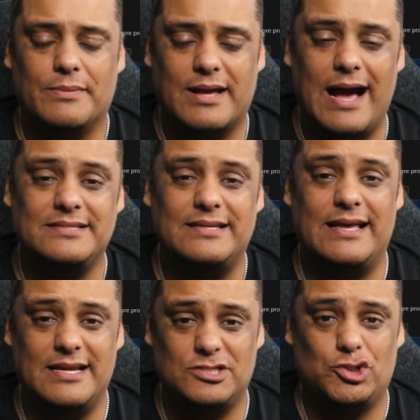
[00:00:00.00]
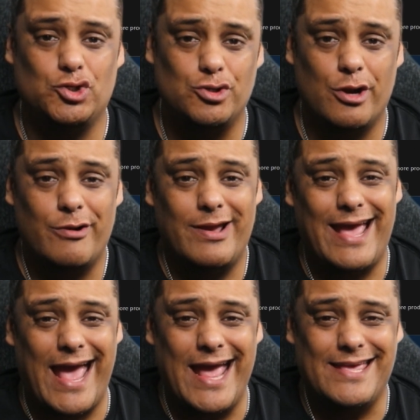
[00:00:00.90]
guys, it is Junior,
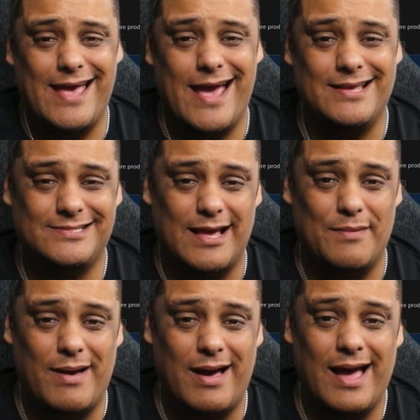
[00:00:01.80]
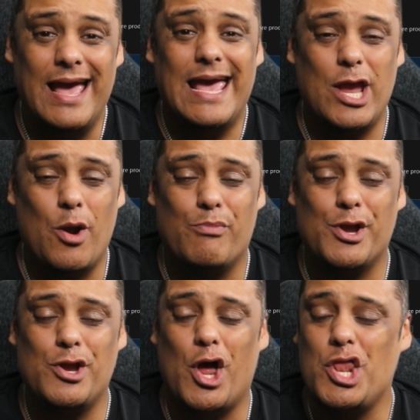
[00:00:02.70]
aka Sema, here
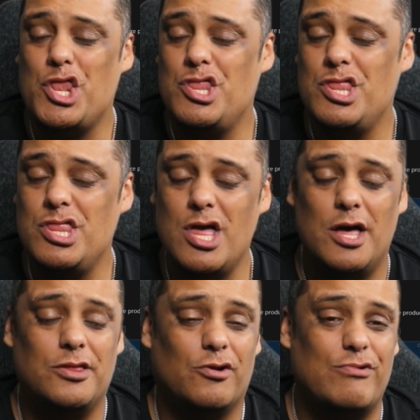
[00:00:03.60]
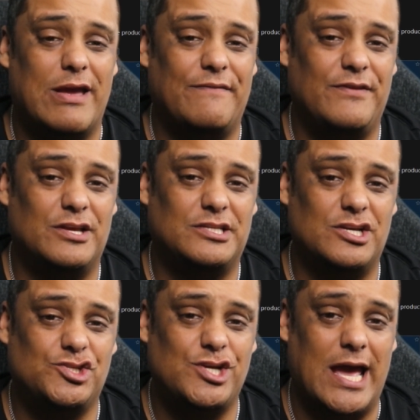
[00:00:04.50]
bringing you another great video
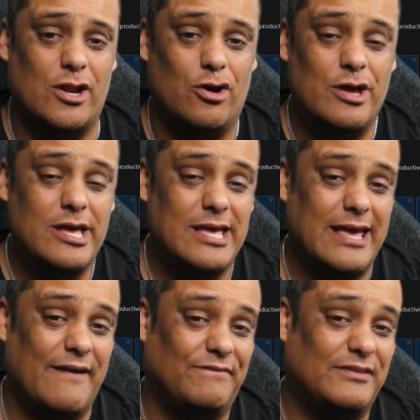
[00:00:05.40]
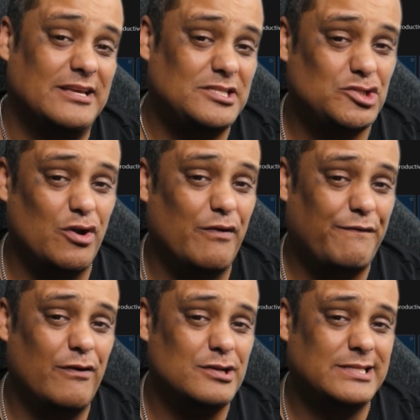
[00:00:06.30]
to the channel. If this is your
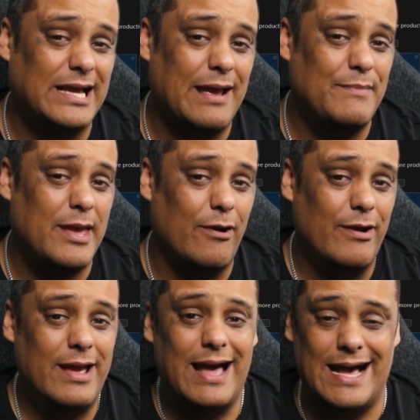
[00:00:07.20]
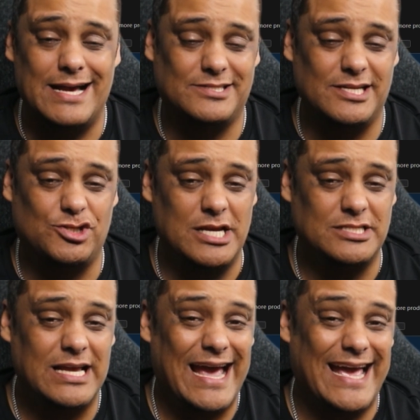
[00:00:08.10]
first time here, I
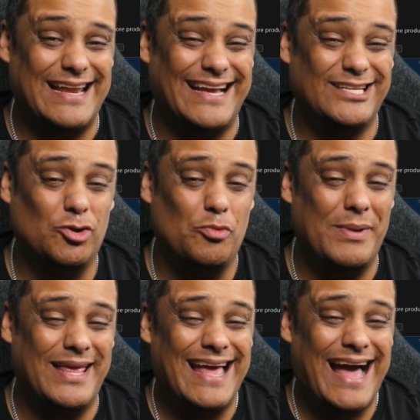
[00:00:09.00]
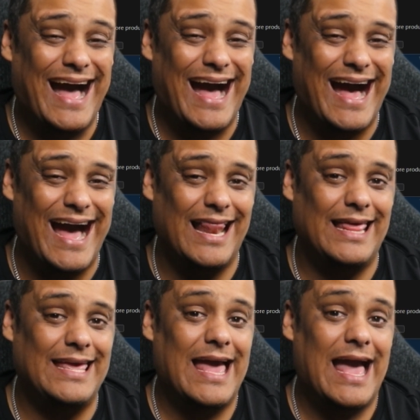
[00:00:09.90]
suggest, and I do mean highly